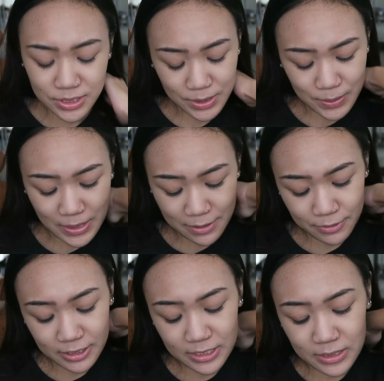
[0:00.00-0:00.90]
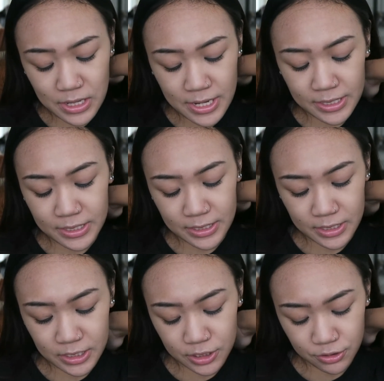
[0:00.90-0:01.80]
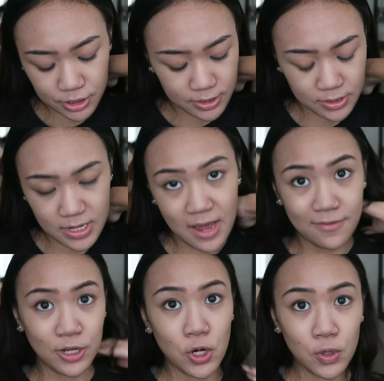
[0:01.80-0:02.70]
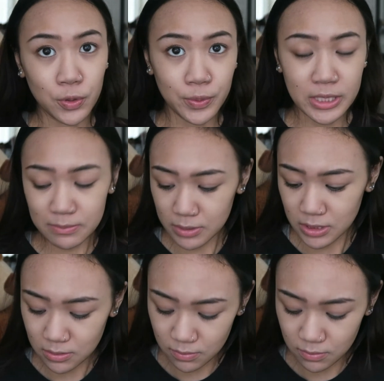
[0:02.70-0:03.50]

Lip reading: So I really like just having all creams